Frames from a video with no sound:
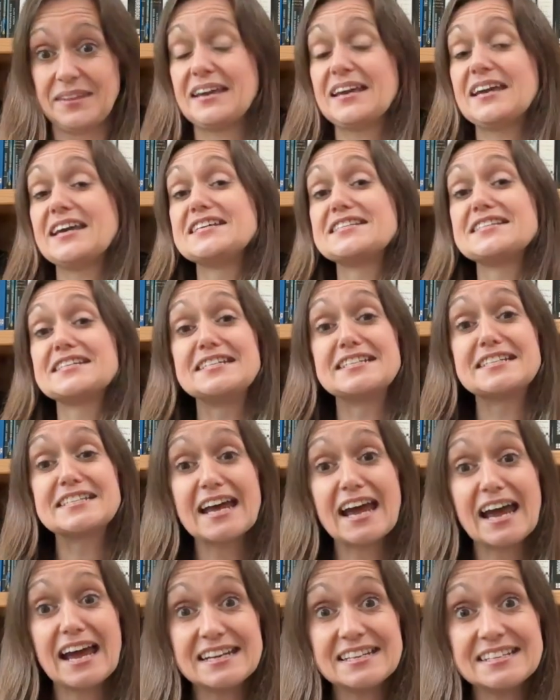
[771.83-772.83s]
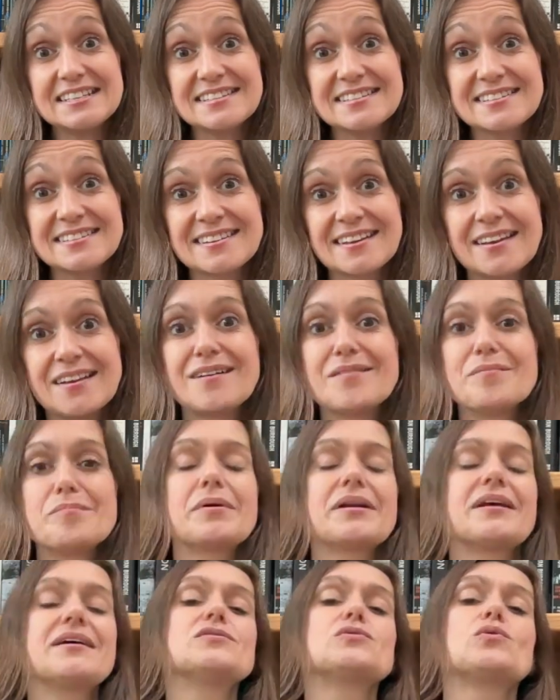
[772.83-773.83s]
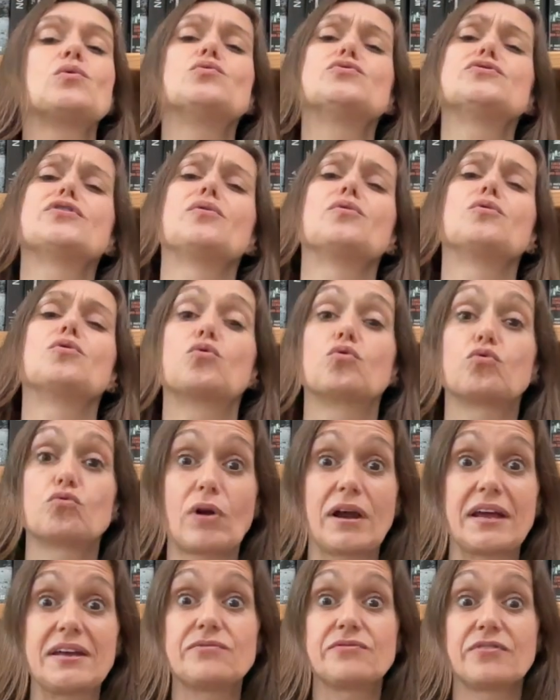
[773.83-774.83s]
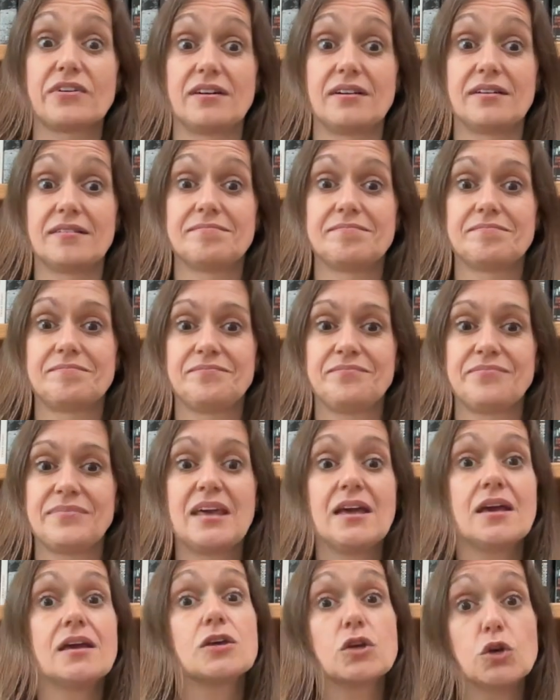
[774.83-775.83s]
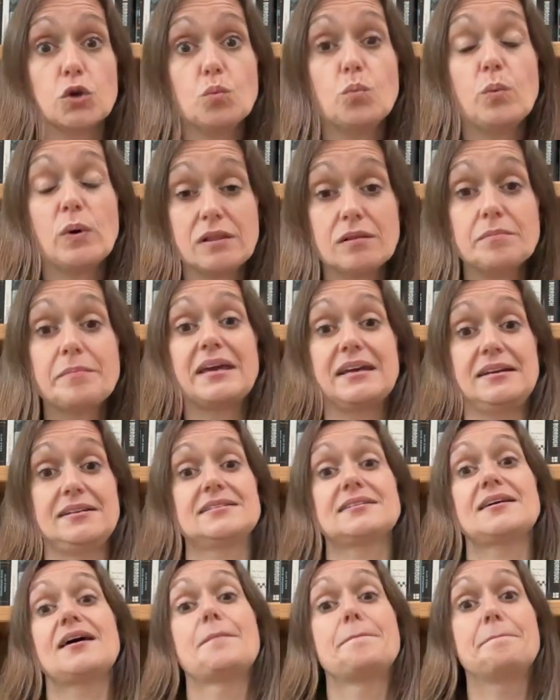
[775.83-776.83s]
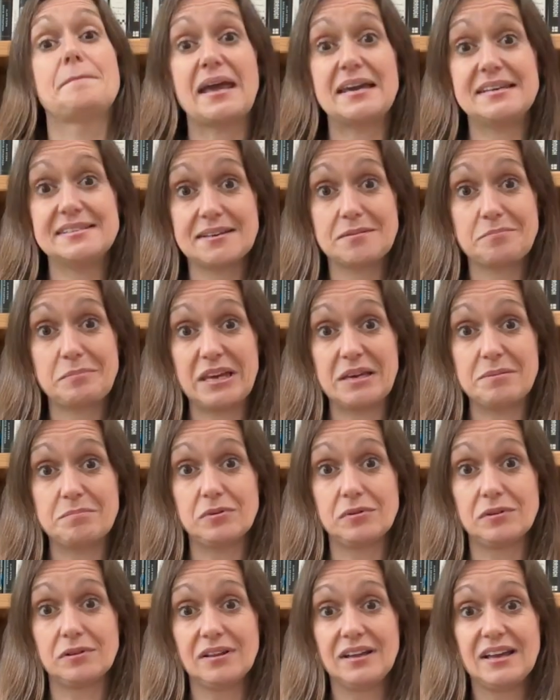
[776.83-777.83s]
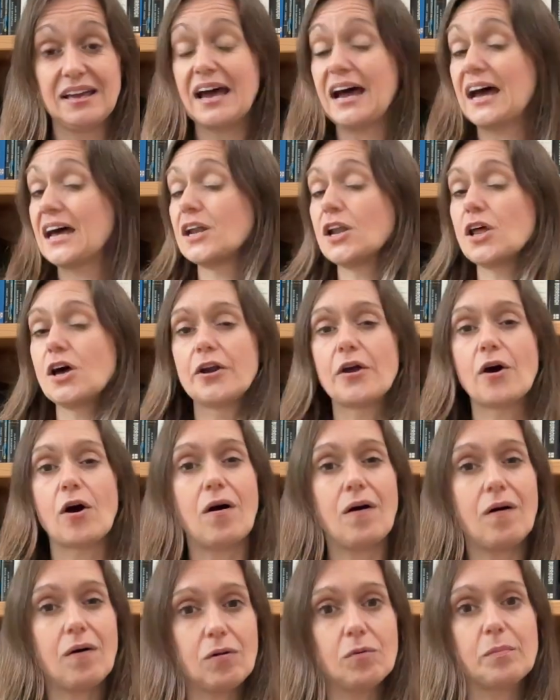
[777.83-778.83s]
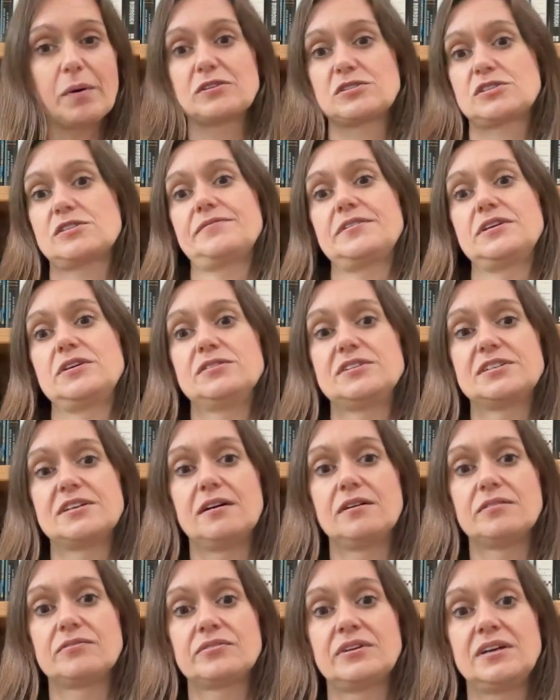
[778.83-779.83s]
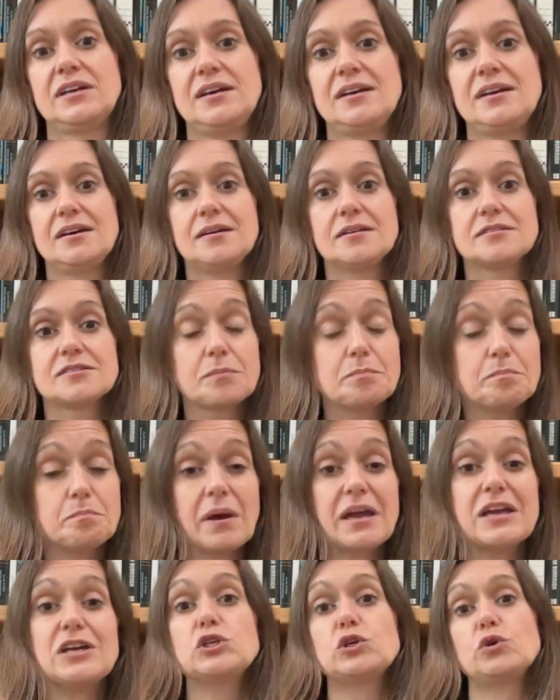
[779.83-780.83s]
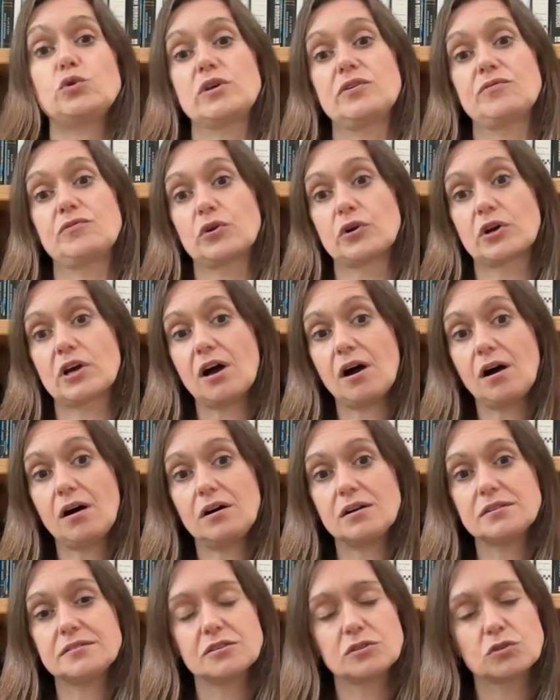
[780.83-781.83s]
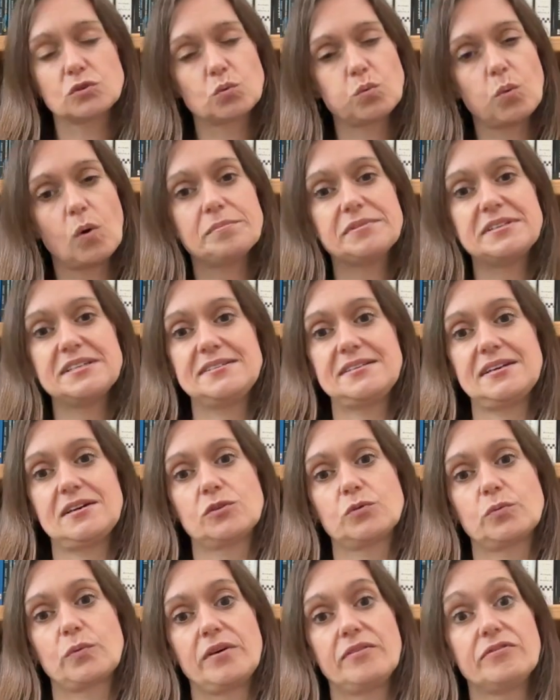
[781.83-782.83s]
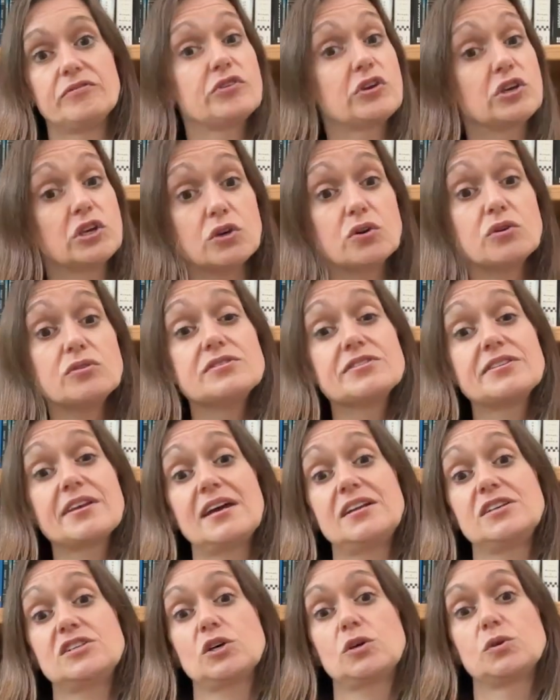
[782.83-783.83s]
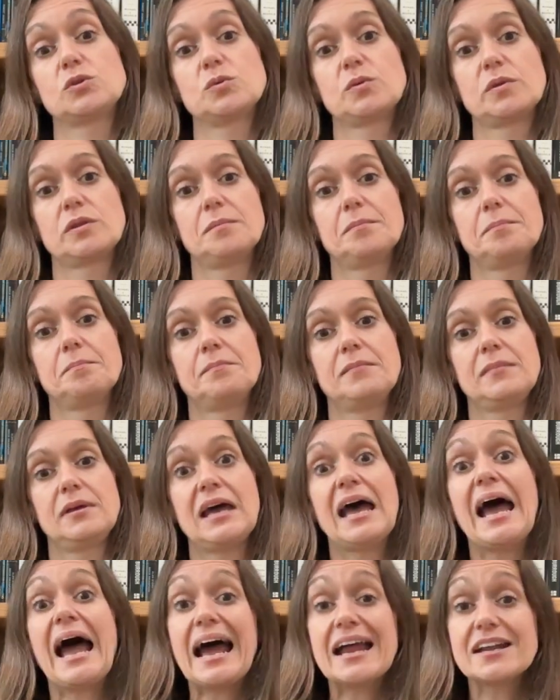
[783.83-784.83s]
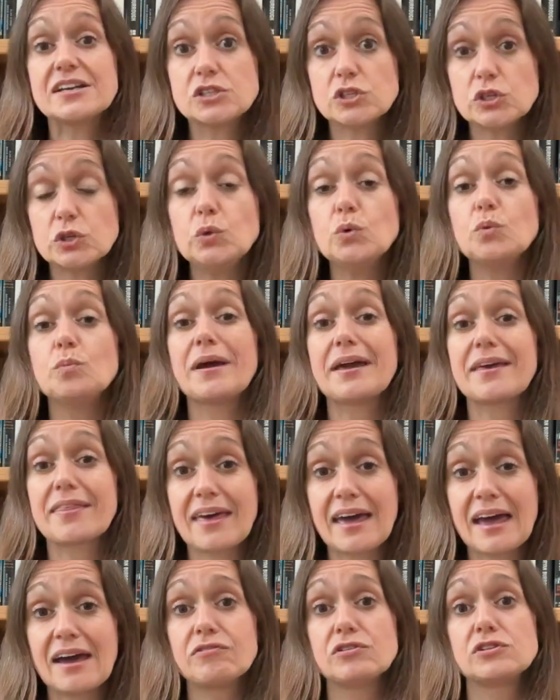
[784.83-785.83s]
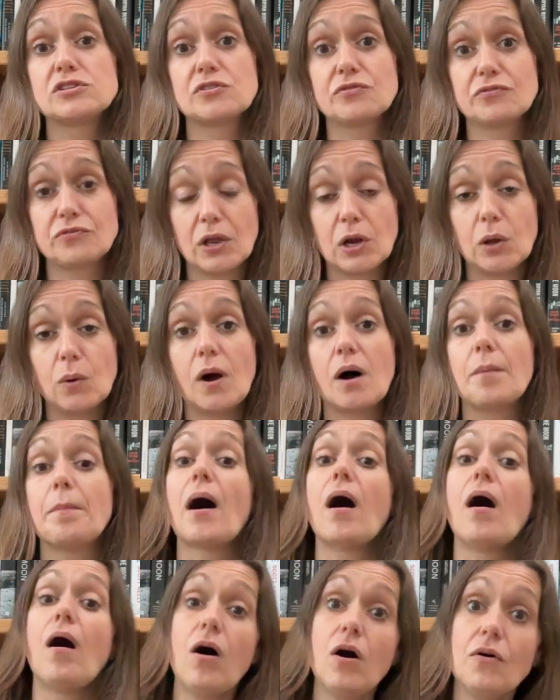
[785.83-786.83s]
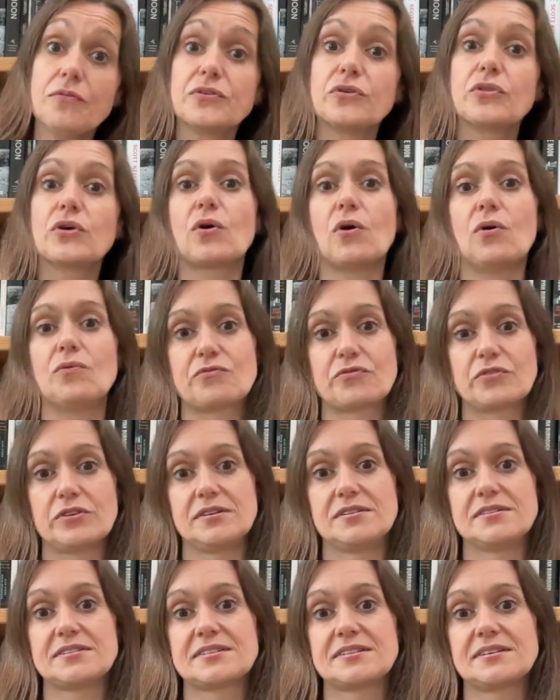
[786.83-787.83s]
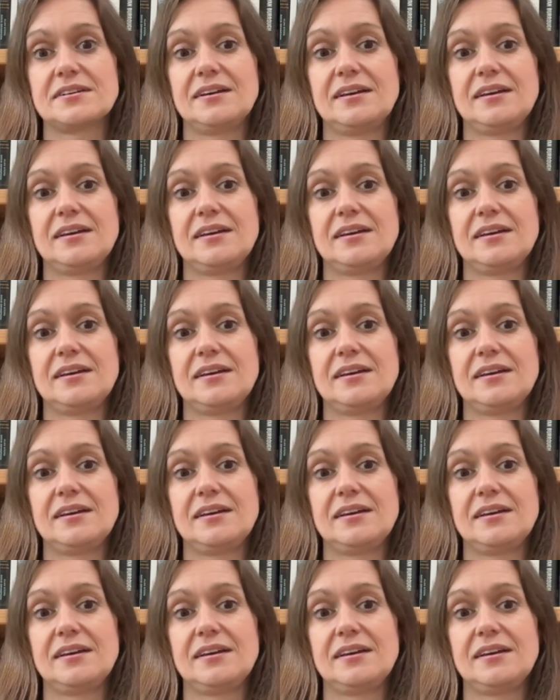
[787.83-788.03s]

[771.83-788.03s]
It is intense, but it is also great fun. You will meet amazing people and learn a whole bunch of new stuff. So make sure you've got a card to swap details with so you can stay in touch with them. And do make the effort to follow up after the conference.